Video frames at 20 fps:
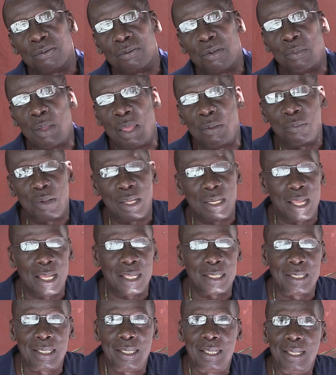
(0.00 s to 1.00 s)
remember
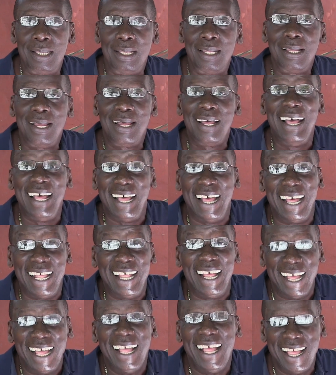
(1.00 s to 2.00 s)
that.
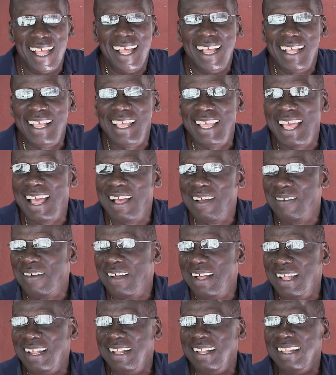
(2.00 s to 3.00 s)
Yeah,
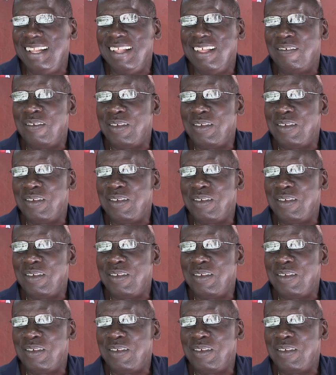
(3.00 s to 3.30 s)
man.